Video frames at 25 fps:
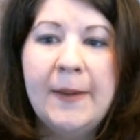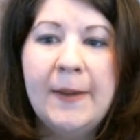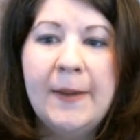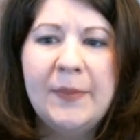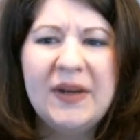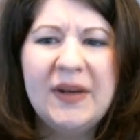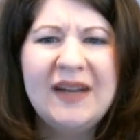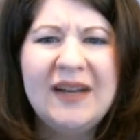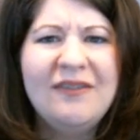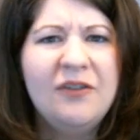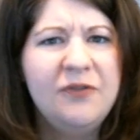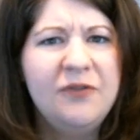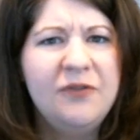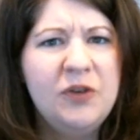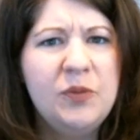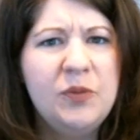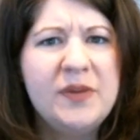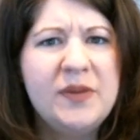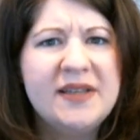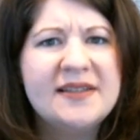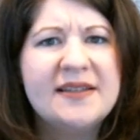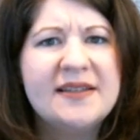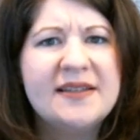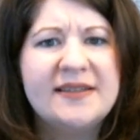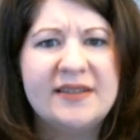But I have a few
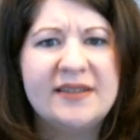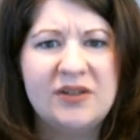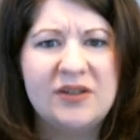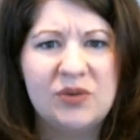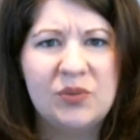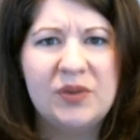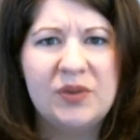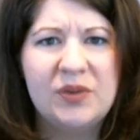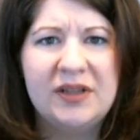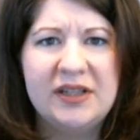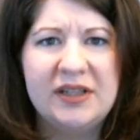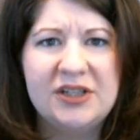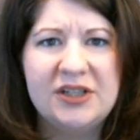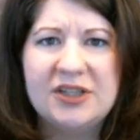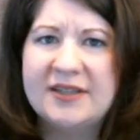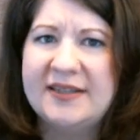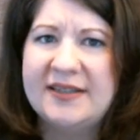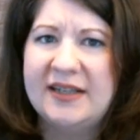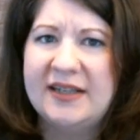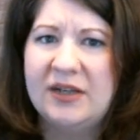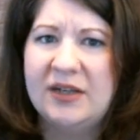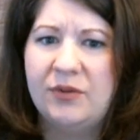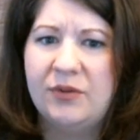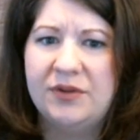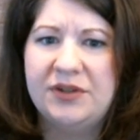pieces that are really just
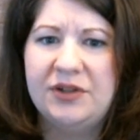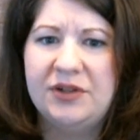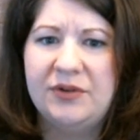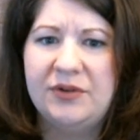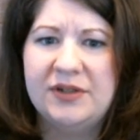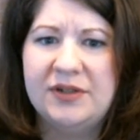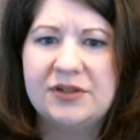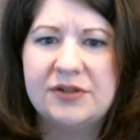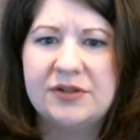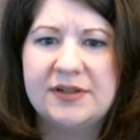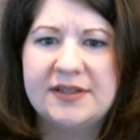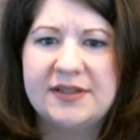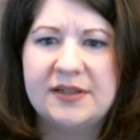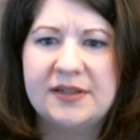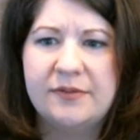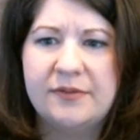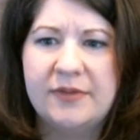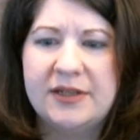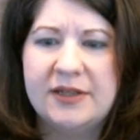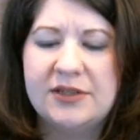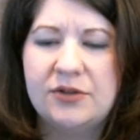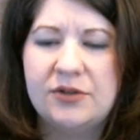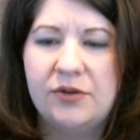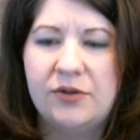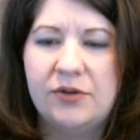sitting with no interest in my
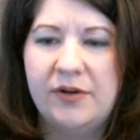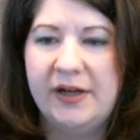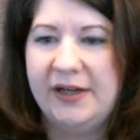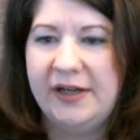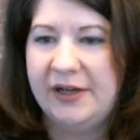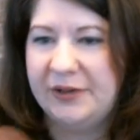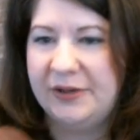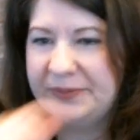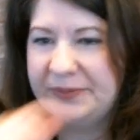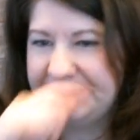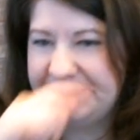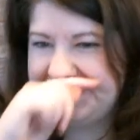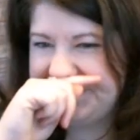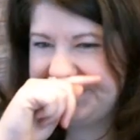store right now.